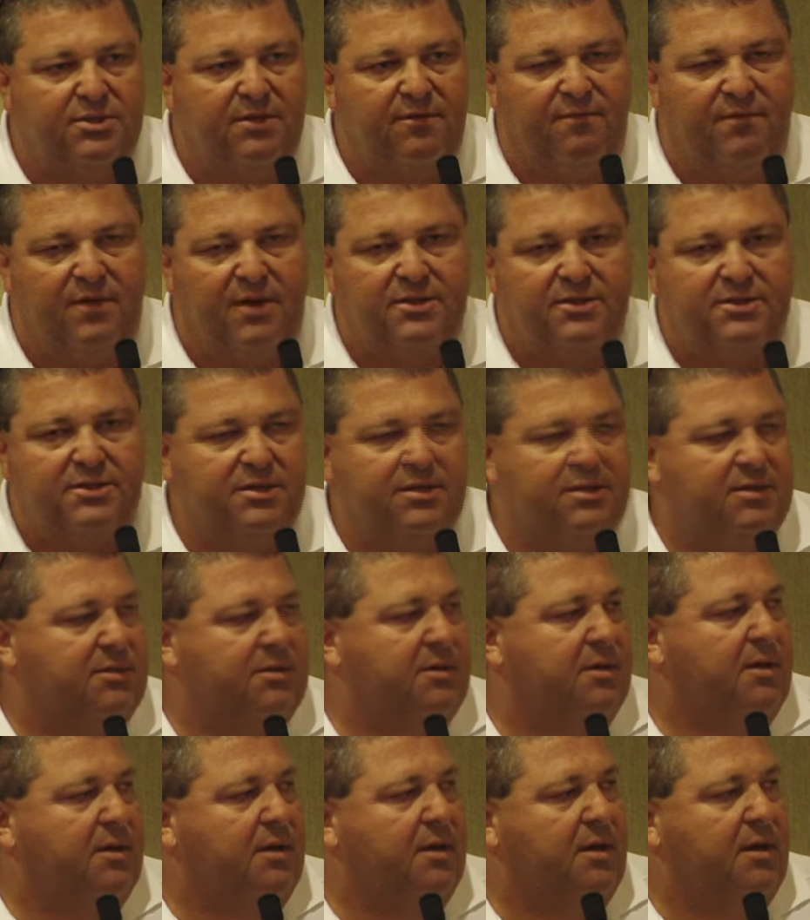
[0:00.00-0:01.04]

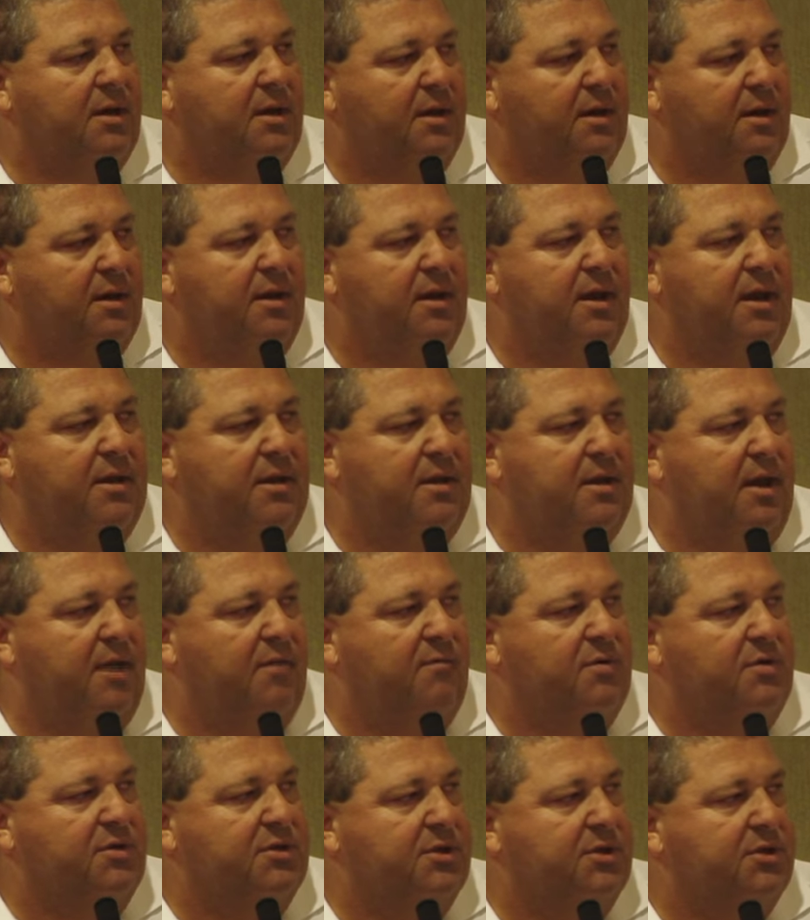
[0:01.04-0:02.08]
defenses, and
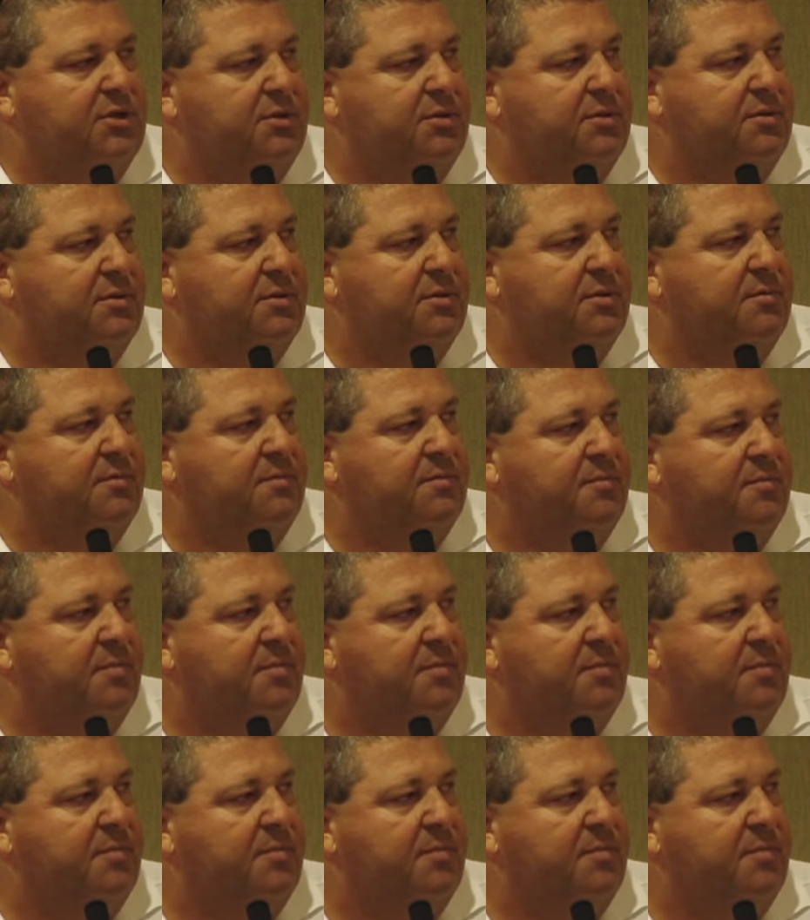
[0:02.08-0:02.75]
coverage issues.